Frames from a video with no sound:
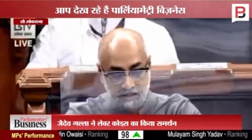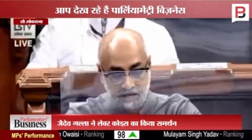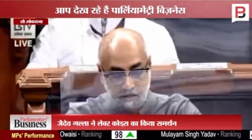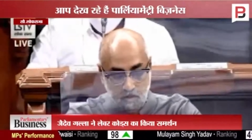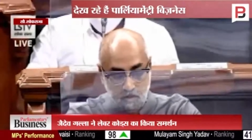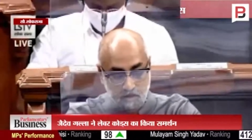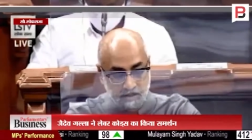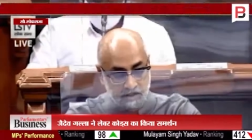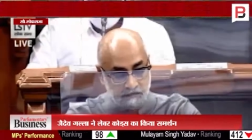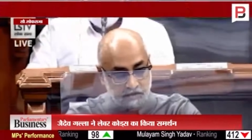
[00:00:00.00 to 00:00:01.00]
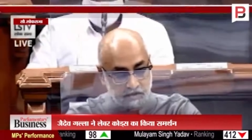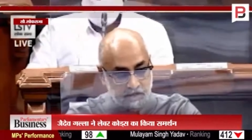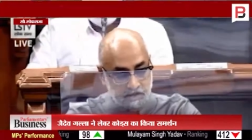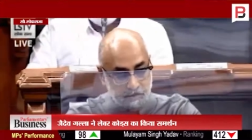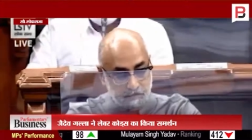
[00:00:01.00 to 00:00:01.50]
like road
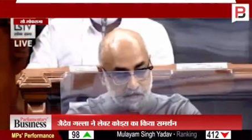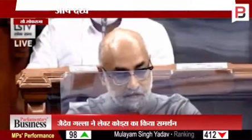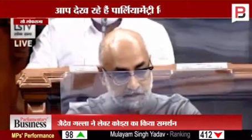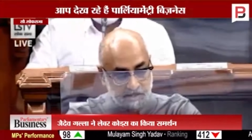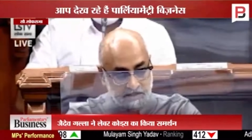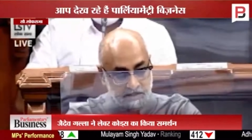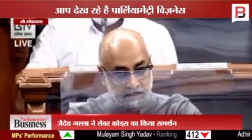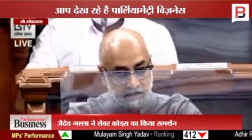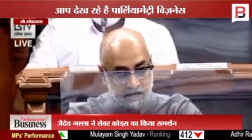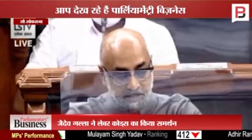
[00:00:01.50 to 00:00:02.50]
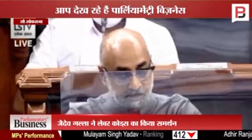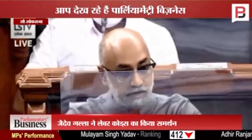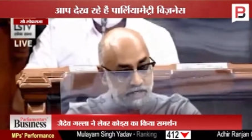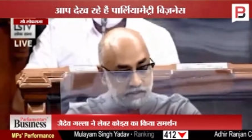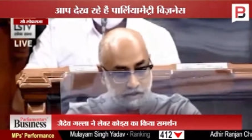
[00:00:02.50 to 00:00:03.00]
infrastructure projects and
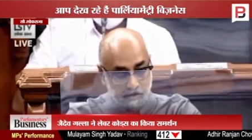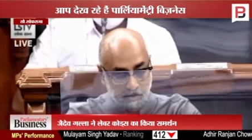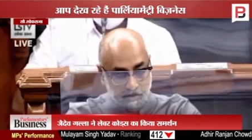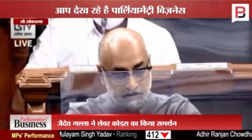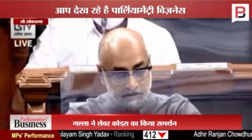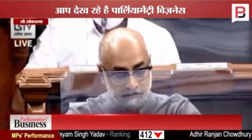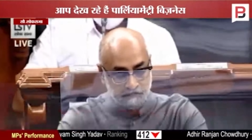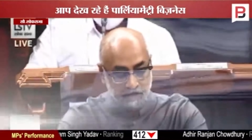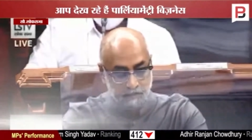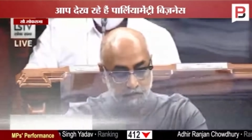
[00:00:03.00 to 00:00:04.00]
international orders.